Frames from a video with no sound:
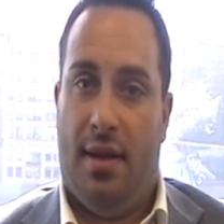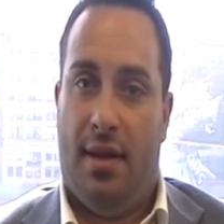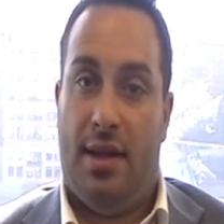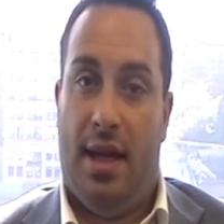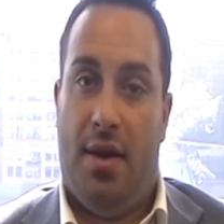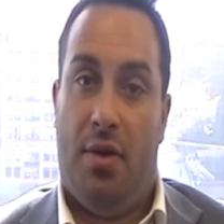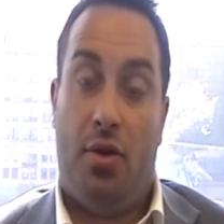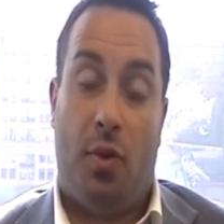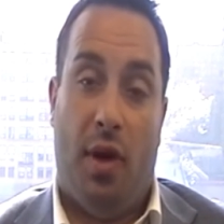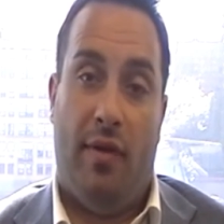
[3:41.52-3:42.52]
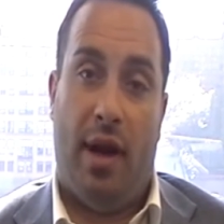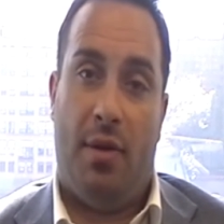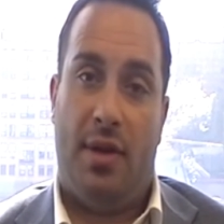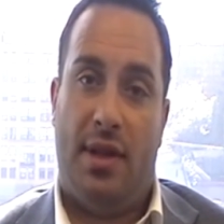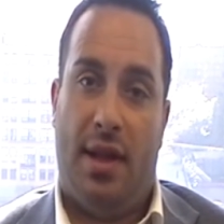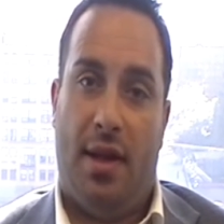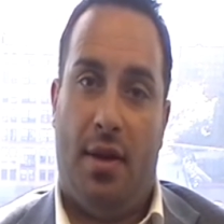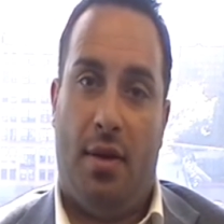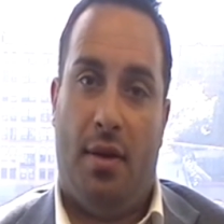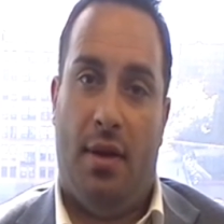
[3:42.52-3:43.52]
10 or 12 hours
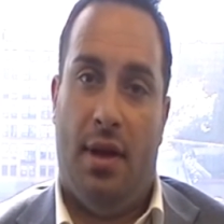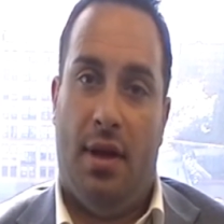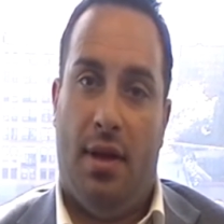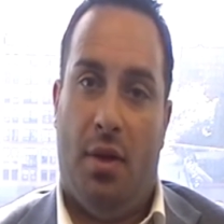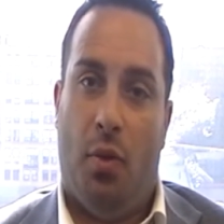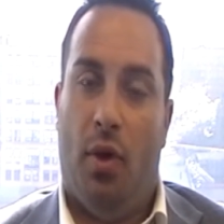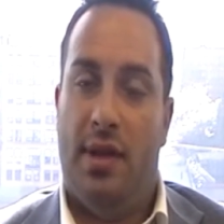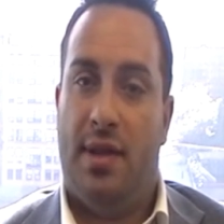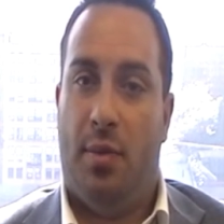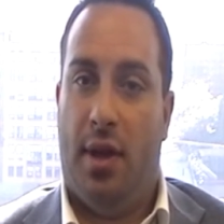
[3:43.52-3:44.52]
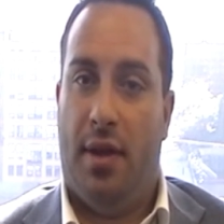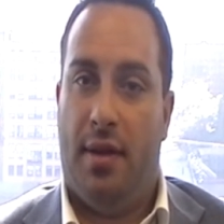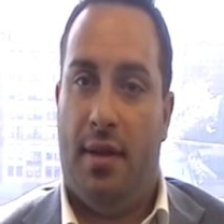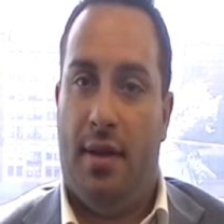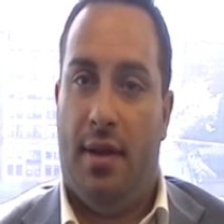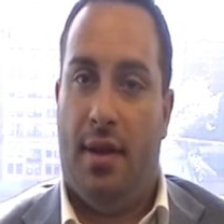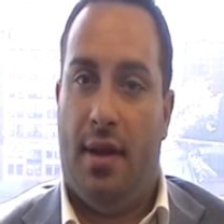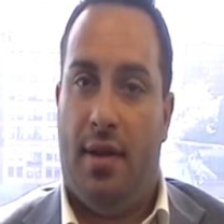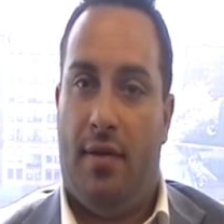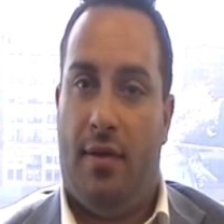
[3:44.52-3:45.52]
together, you know, once a month
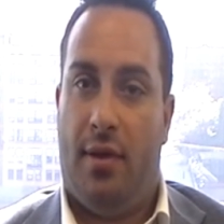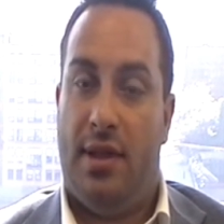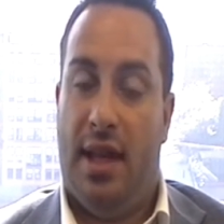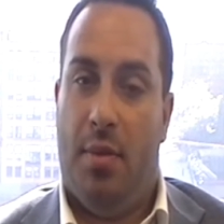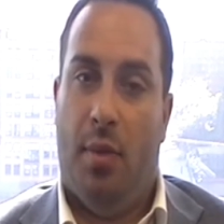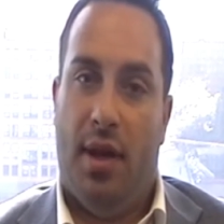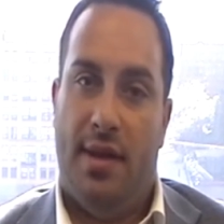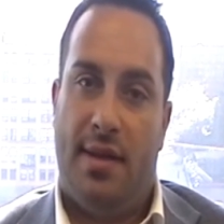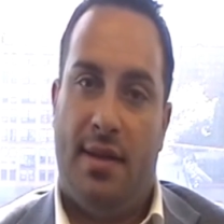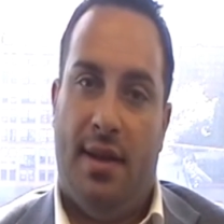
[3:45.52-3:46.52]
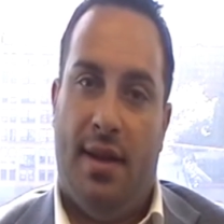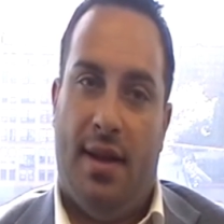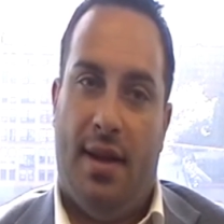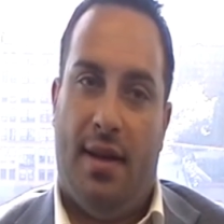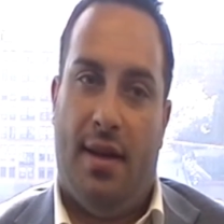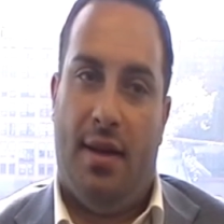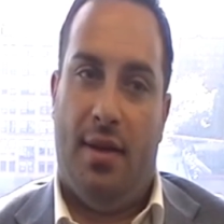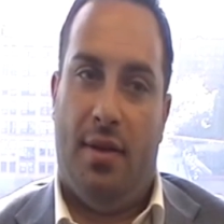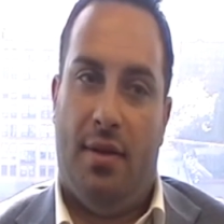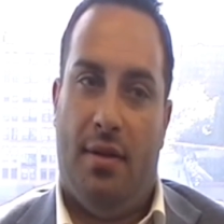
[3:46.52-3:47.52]
for 10 months, you
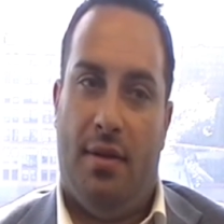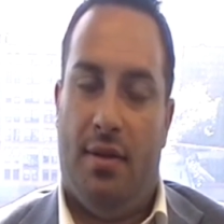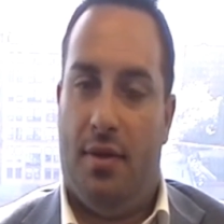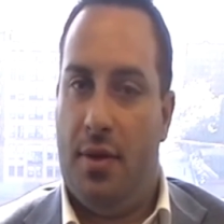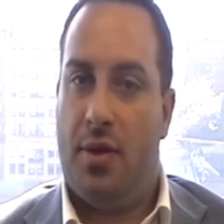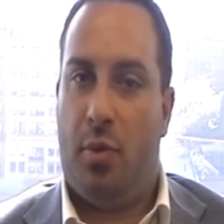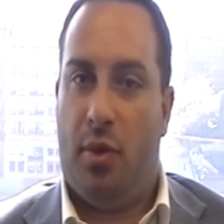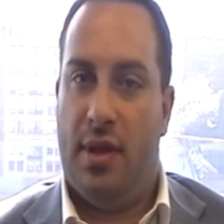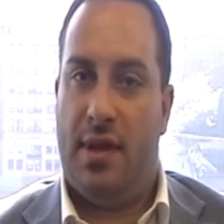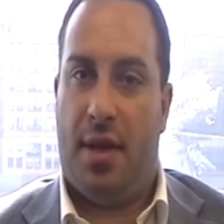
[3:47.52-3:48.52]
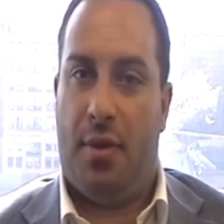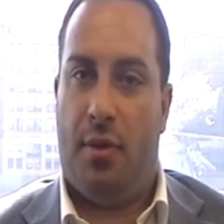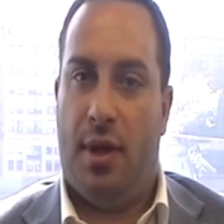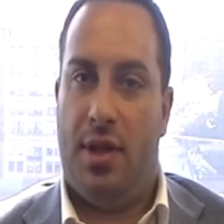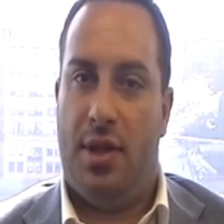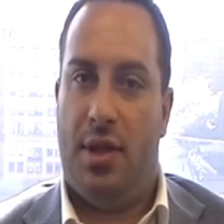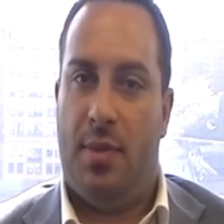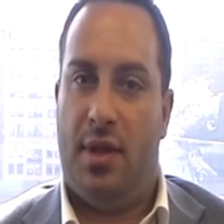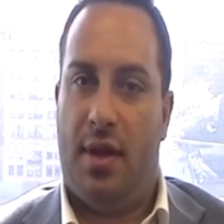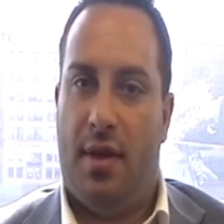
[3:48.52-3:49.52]
know, there's some pretty solid
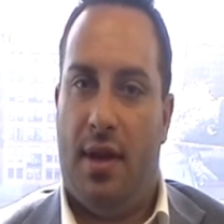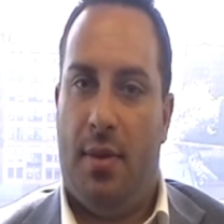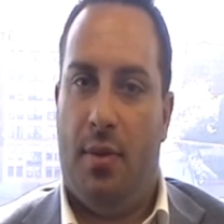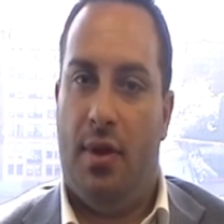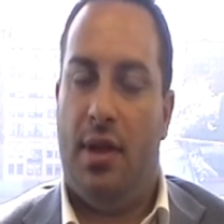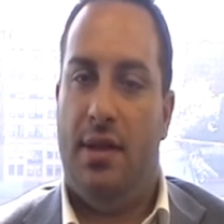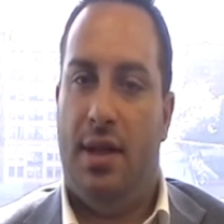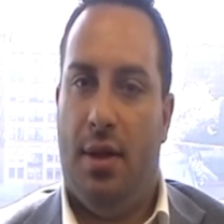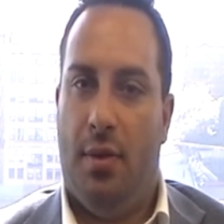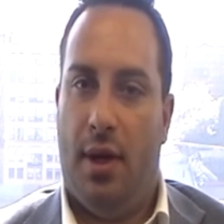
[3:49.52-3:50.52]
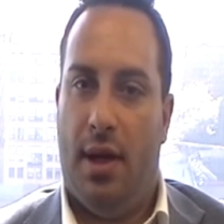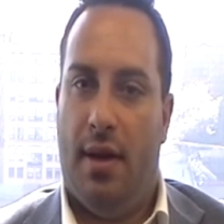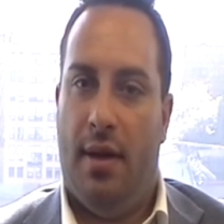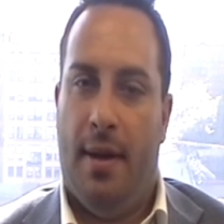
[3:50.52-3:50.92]
relationships there that will continue on.